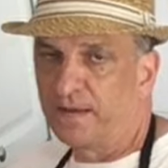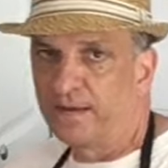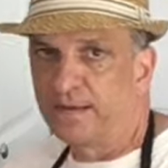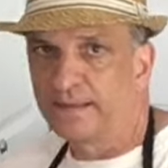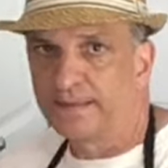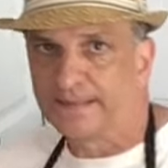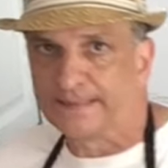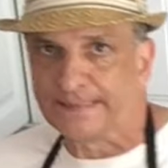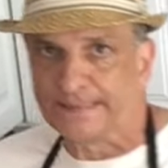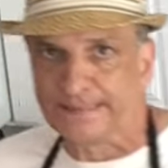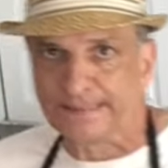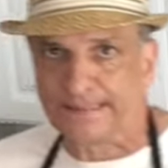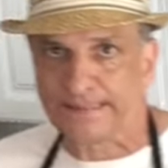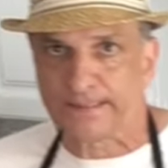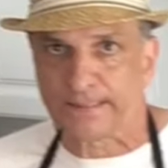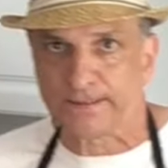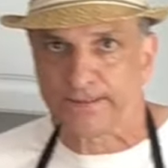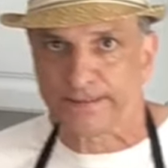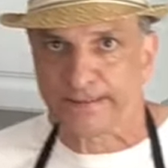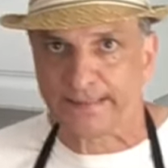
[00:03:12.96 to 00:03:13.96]
This is
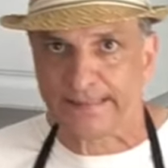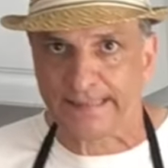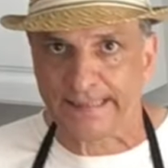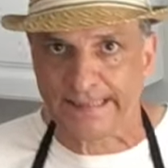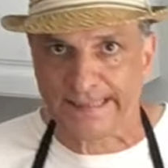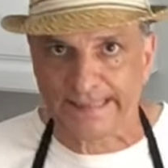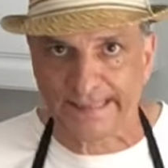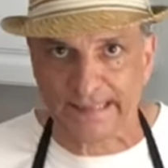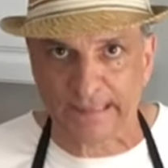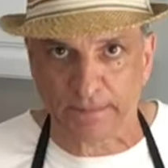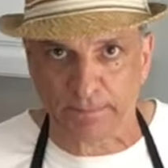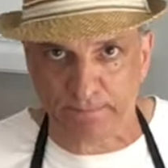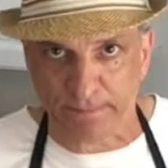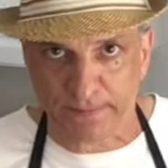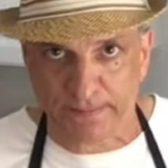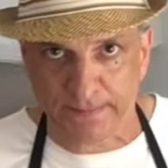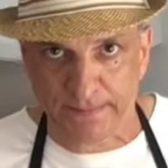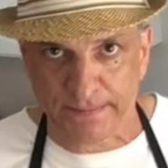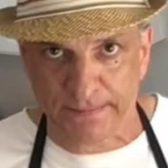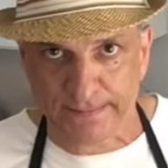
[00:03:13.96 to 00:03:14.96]
going to help
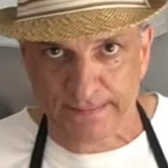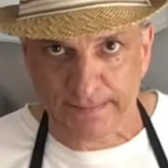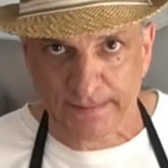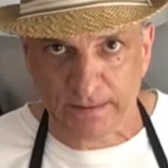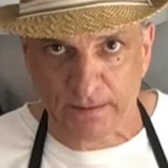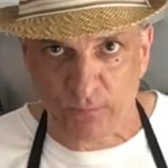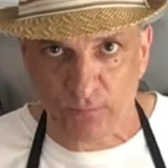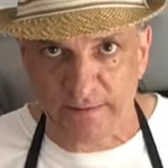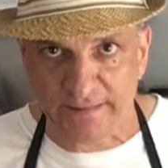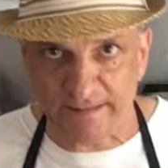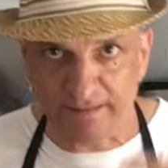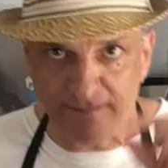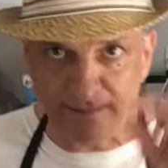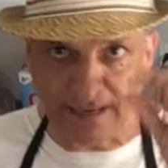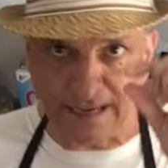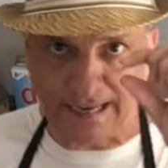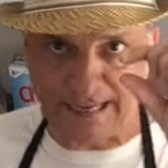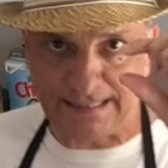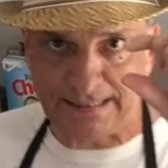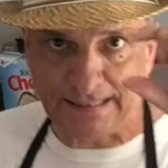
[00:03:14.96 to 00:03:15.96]
with the
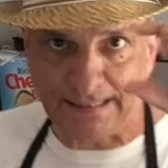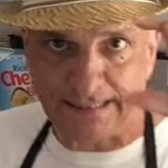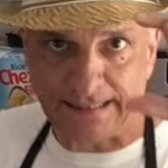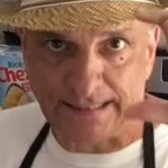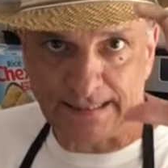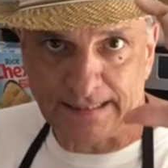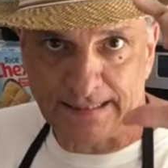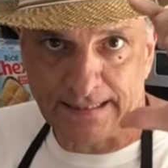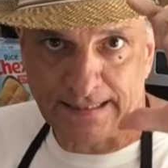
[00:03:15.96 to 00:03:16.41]
rising